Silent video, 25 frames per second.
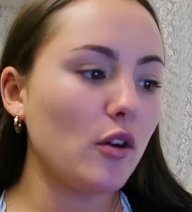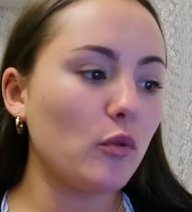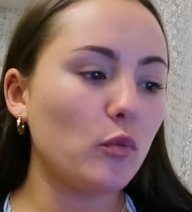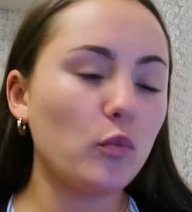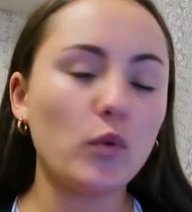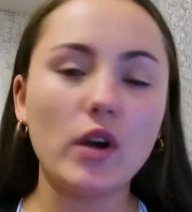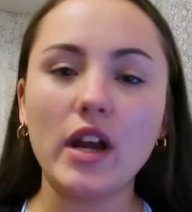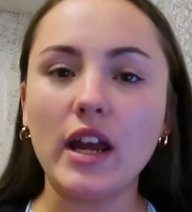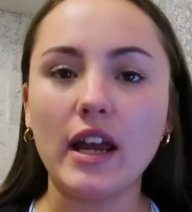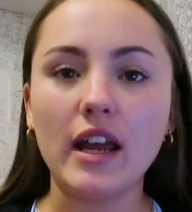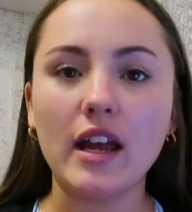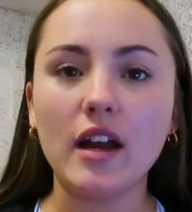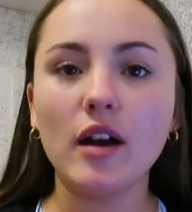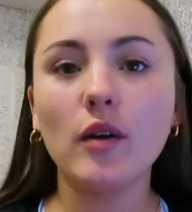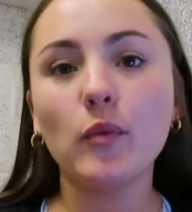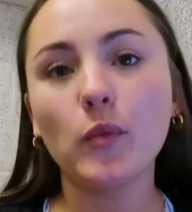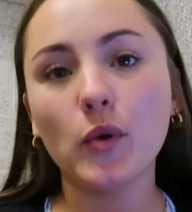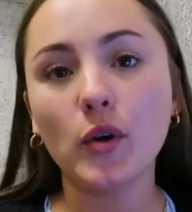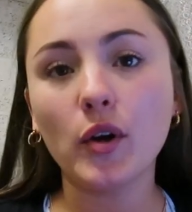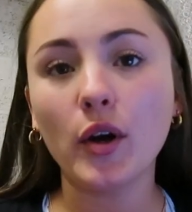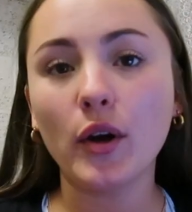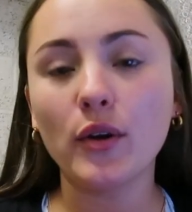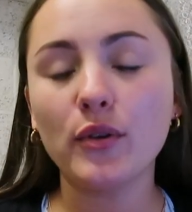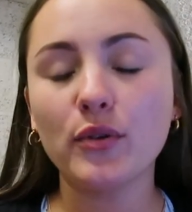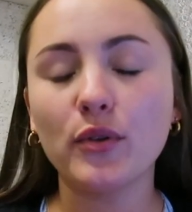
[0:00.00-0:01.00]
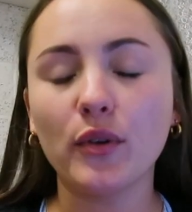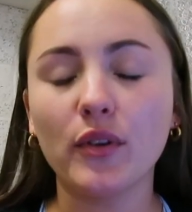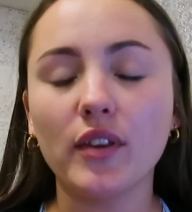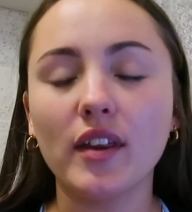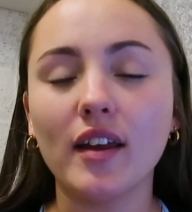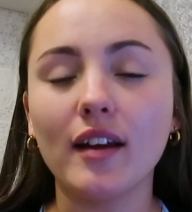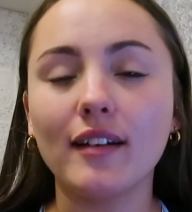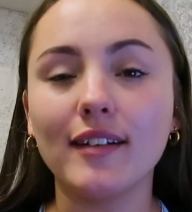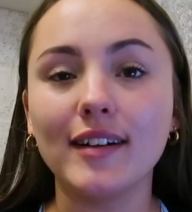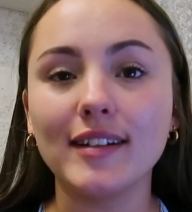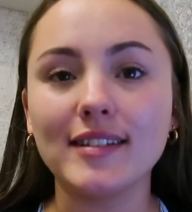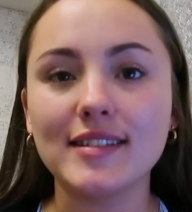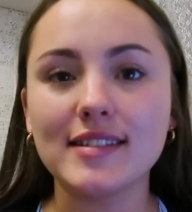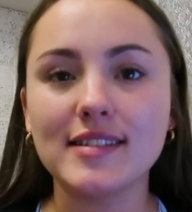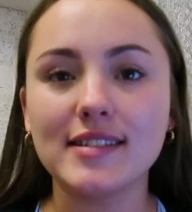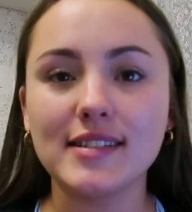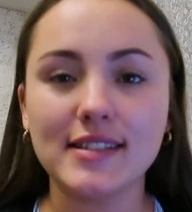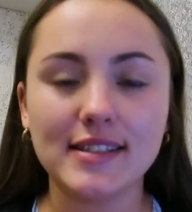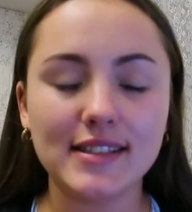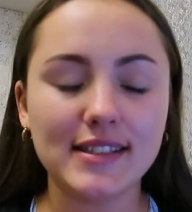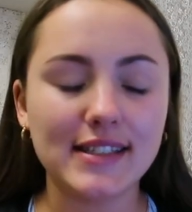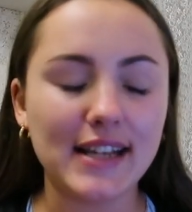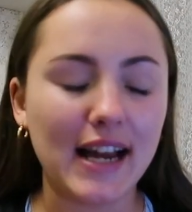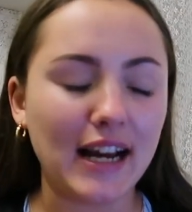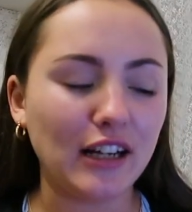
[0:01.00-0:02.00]
We will go through the
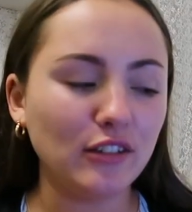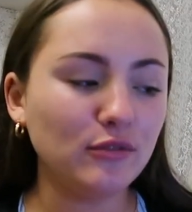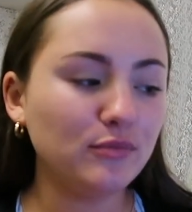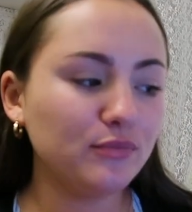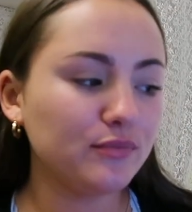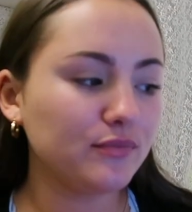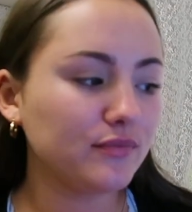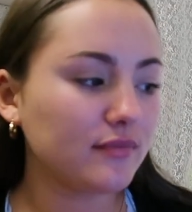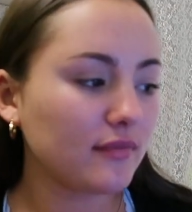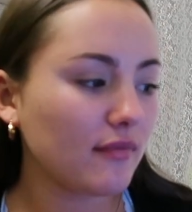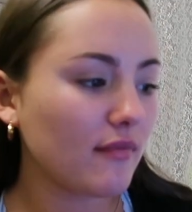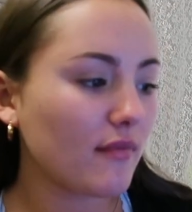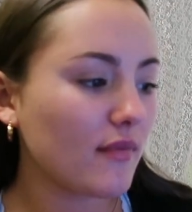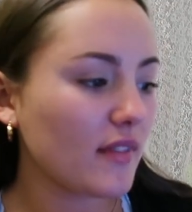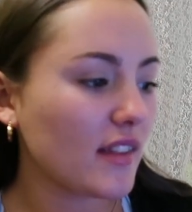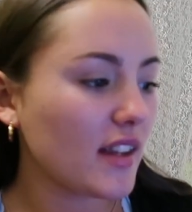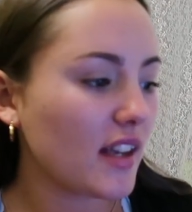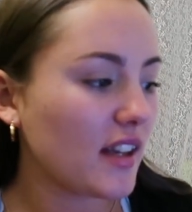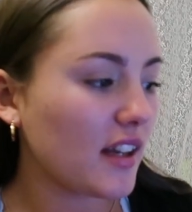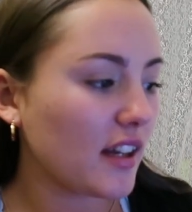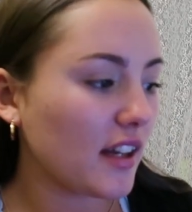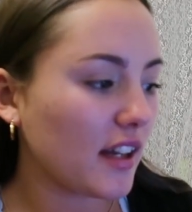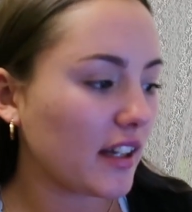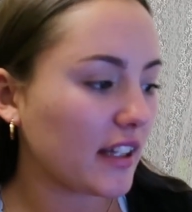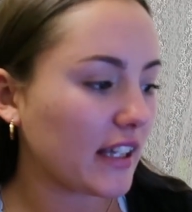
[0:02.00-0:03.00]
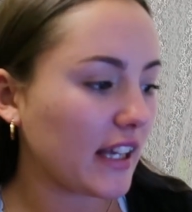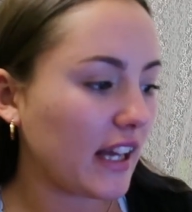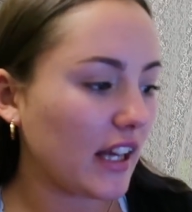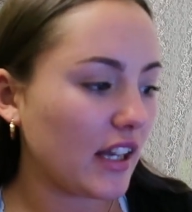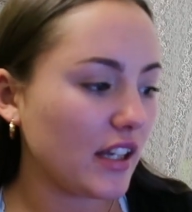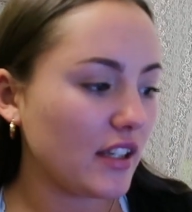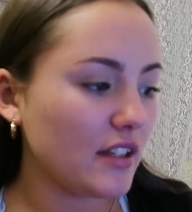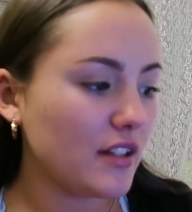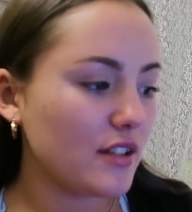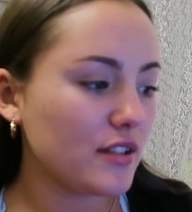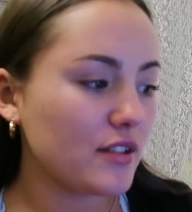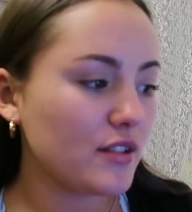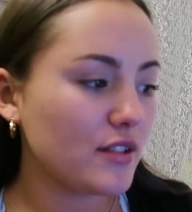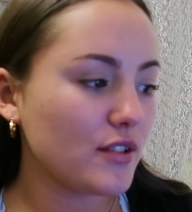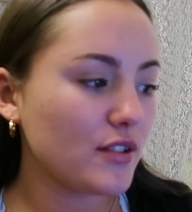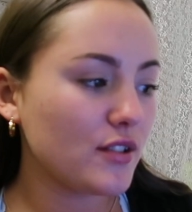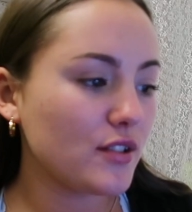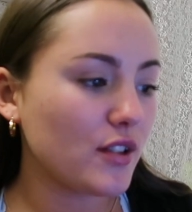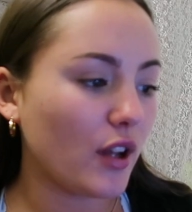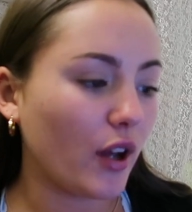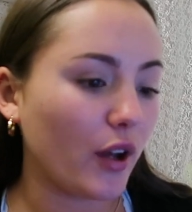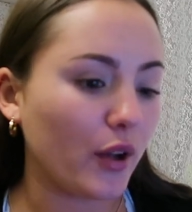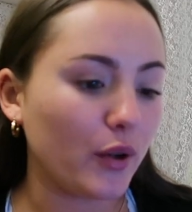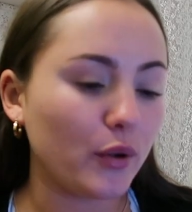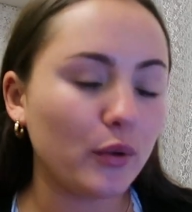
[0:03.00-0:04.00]
answers now. Okay,
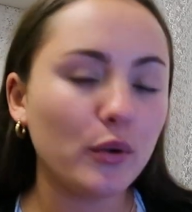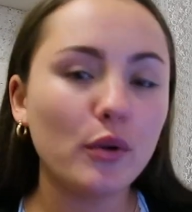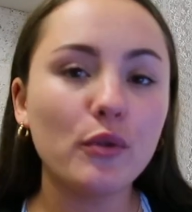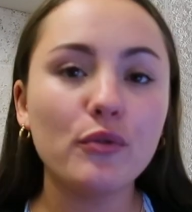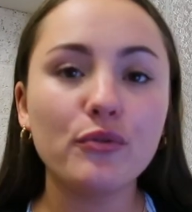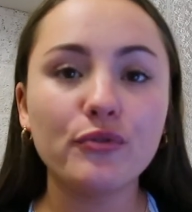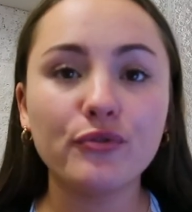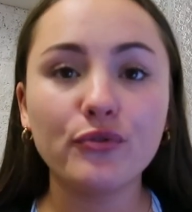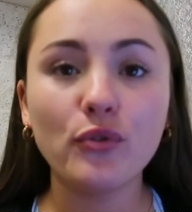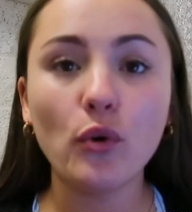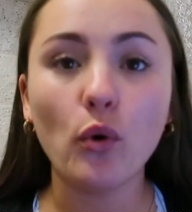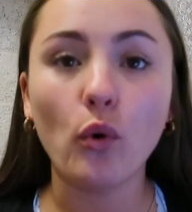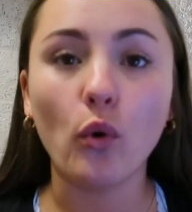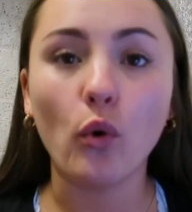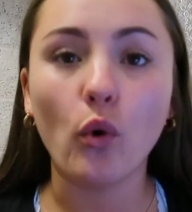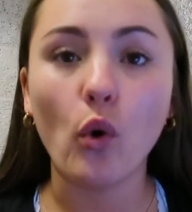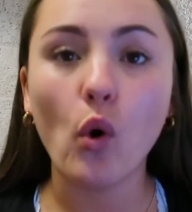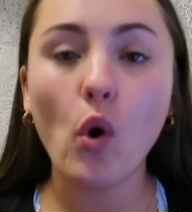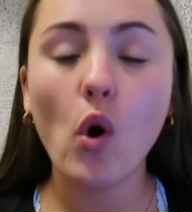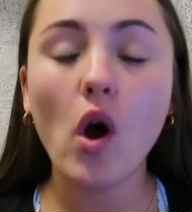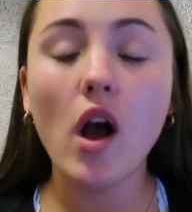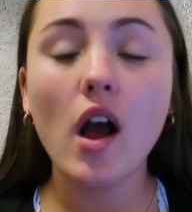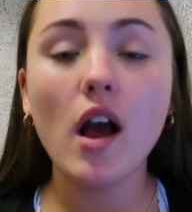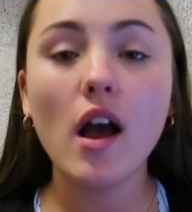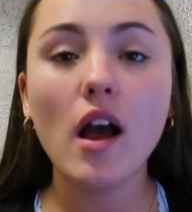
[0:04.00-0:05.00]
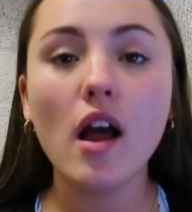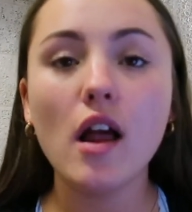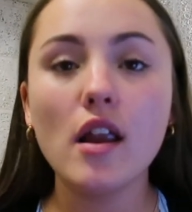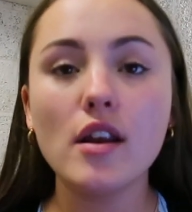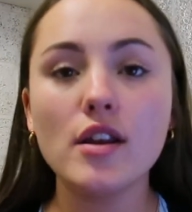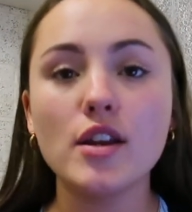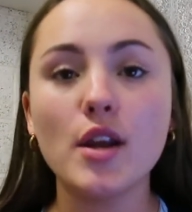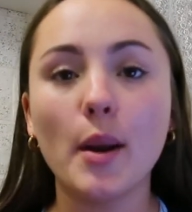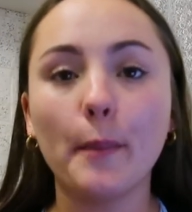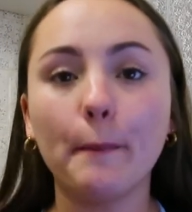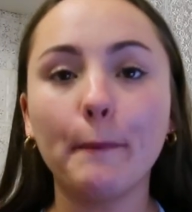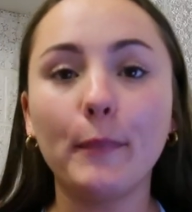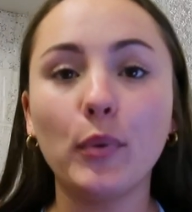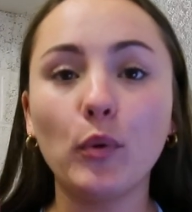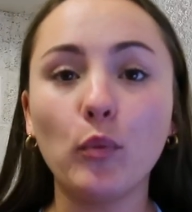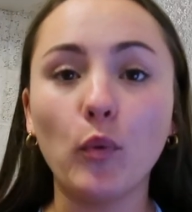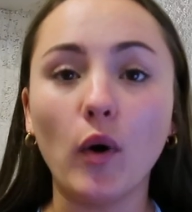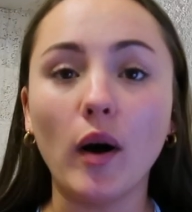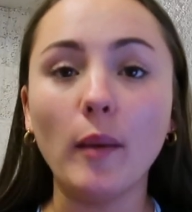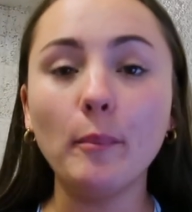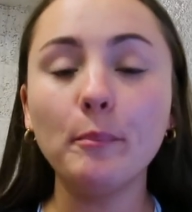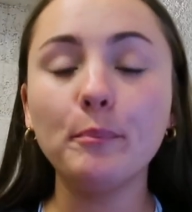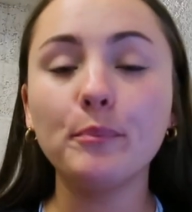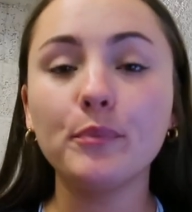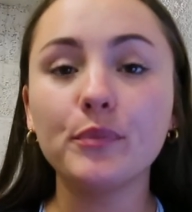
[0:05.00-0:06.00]
so for number
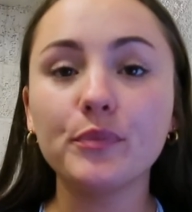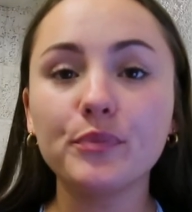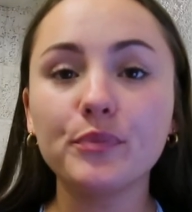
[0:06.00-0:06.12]
1,